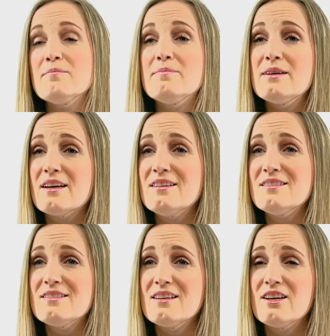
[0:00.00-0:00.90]

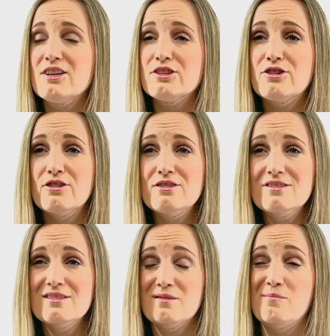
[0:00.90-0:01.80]
Because
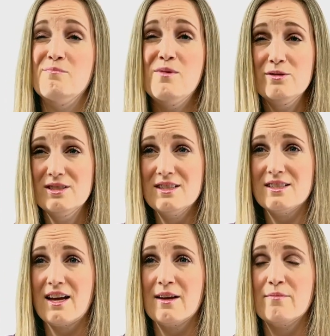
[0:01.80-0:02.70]
girls, most of the
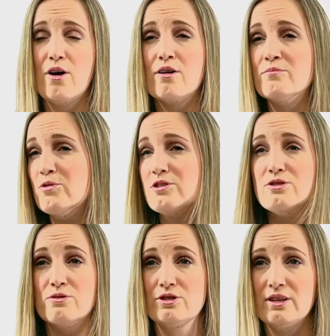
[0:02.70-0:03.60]
time, are more
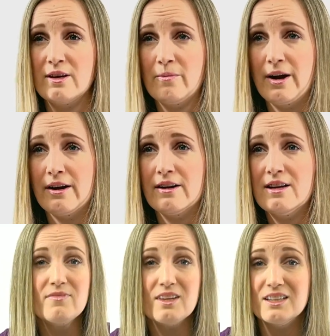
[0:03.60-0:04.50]
socially aware.
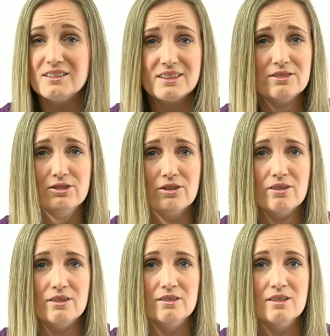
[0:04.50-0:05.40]
A little
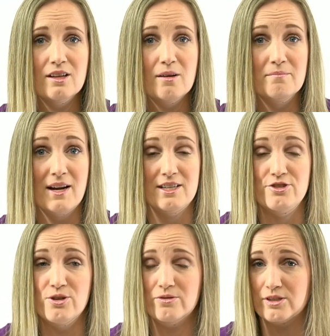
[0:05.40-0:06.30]
girl might
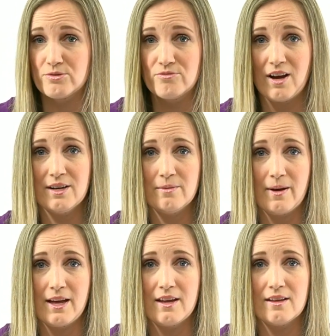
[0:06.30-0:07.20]
notice right
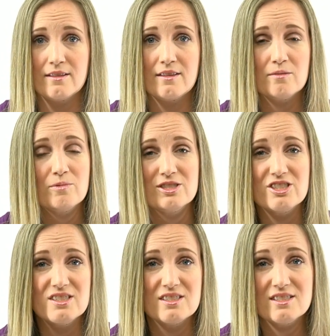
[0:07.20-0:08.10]
away that when
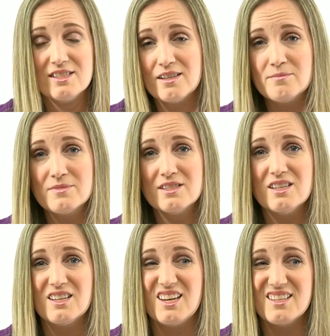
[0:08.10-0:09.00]
she stims,
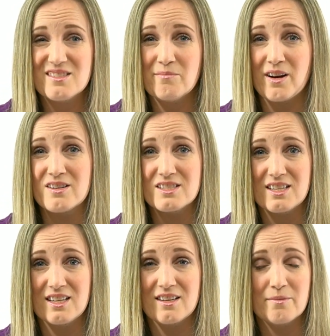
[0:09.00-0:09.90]
it's
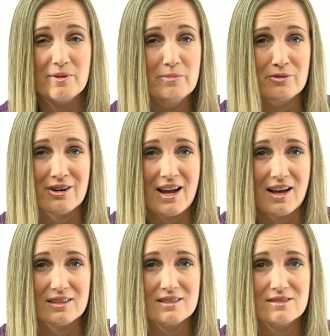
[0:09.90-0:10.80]
embarrassing and people
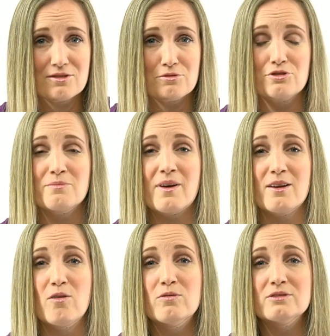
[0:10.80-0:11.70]
react, so she might
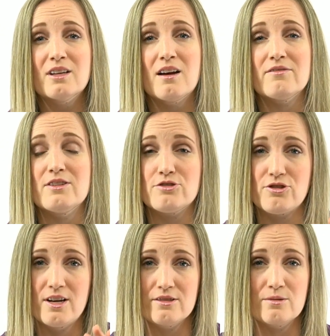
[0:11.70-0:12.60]
hold off and
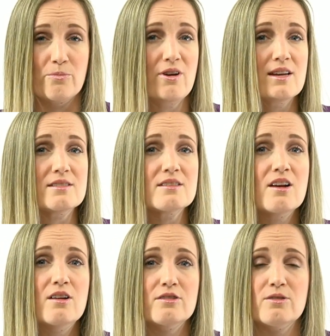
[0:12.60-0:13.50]
try to suppress
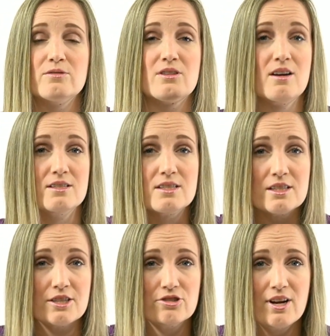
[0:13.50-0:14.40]
those
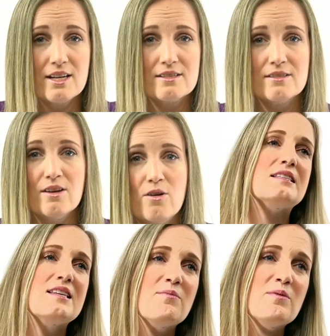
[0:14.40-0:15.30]
autistic traits.
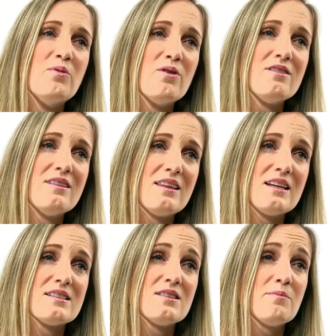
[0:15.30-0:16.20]
Some important
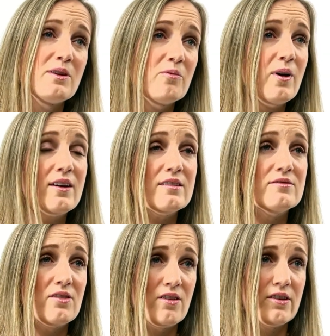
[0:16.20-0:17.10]
things to be aware
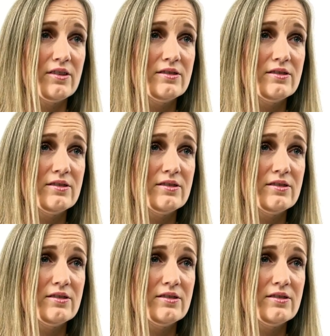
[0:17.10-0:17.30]
of are